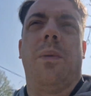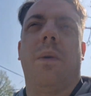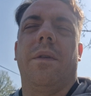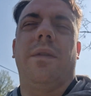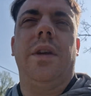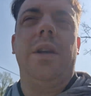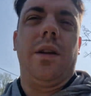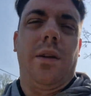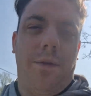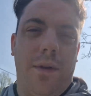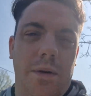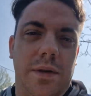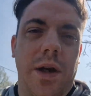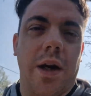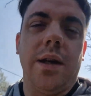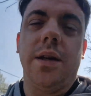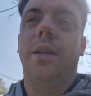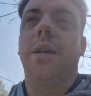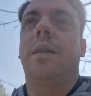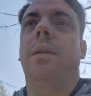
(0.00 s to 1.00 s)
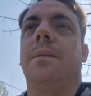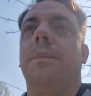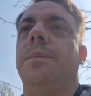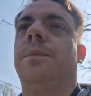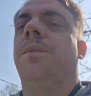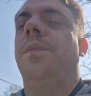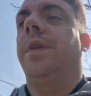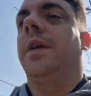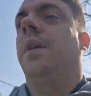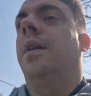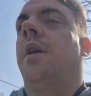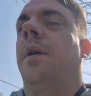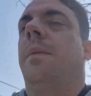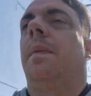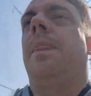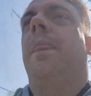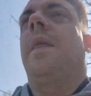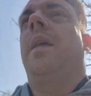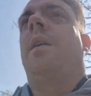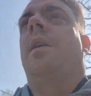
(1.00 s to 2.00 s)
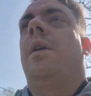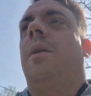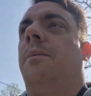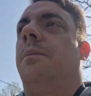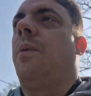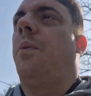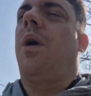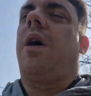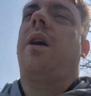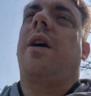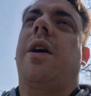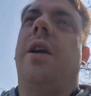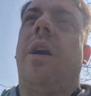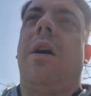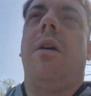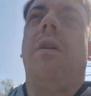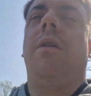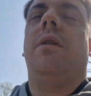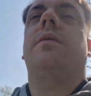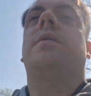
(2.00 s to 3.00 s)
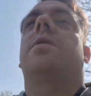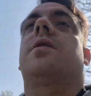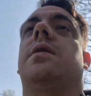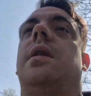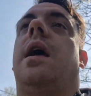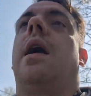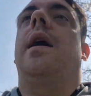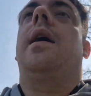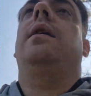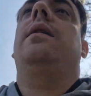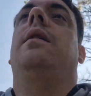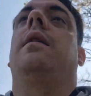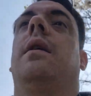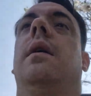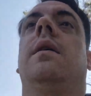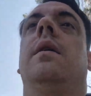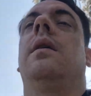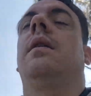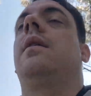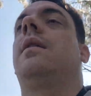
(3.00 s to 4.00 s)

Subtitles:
or one of the interviews that he did. But what I can't stand